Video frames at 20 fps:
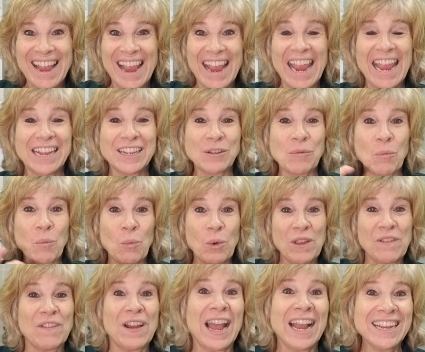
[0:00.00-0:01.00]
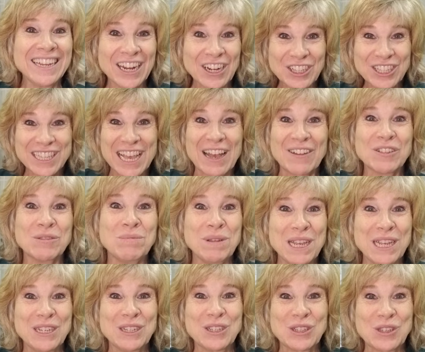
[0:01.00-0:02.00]
and we find ourselves
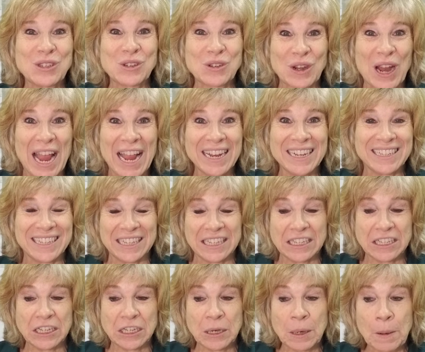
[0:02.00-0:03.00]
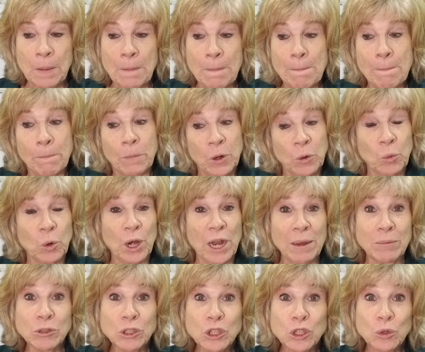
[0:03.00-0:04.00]
being distracted. When we're
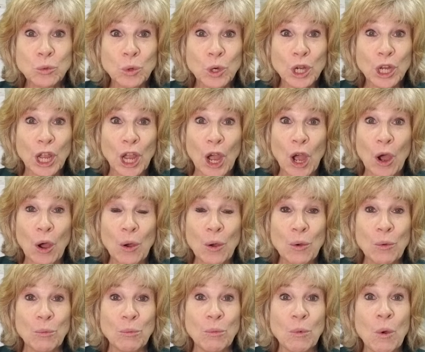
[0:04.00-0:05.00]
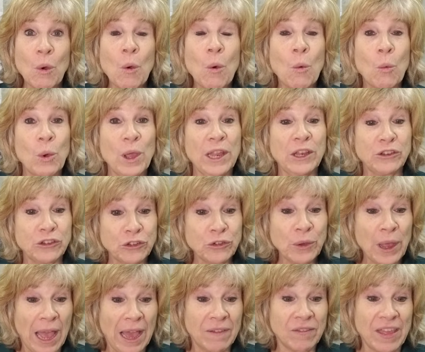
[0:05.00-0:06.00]
able to work at home, we do
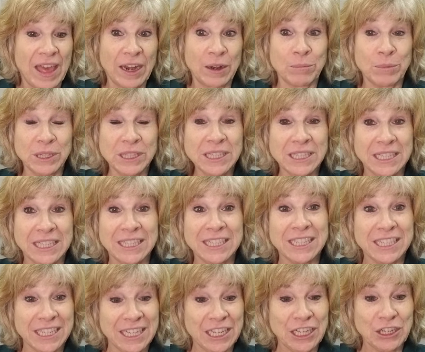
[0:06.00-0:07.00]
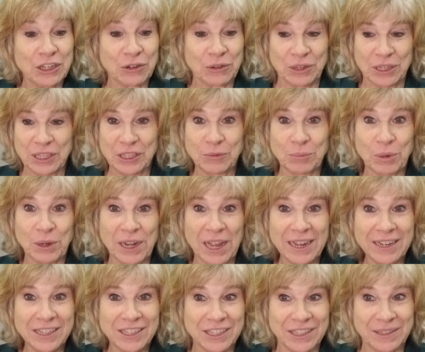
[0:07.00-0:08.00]
have that ability to increase
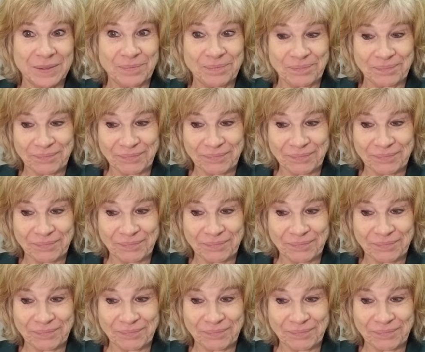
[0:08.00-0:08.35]
production.